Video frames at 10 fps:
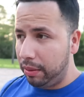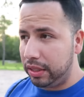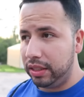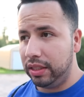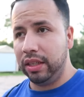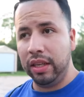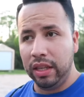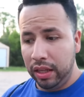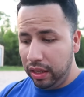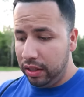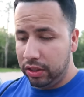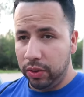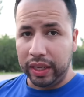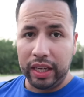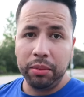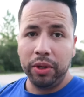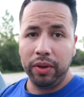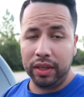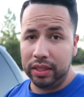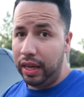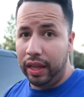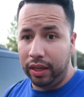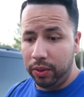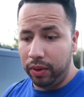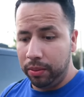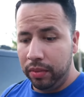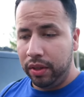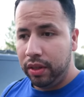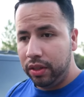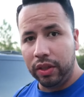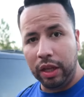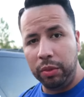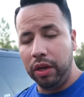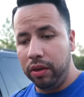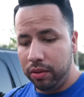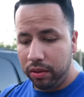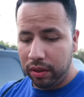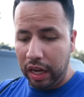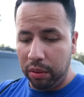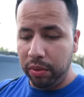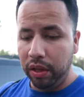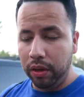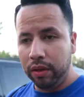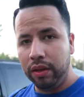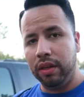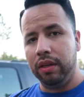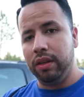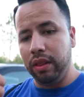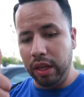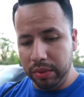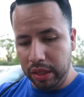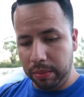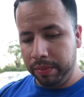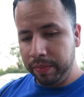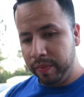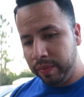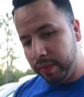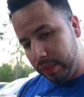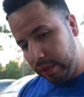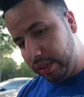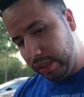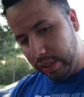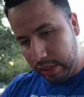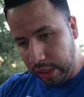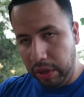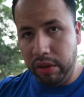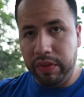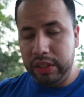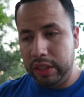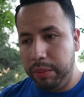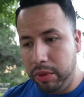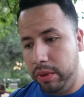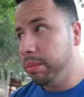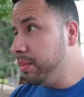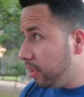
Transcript: lapses so I can keep doing it because I like doing them. So let me know, comment below, thumbs up to let me know if I should keep doing them.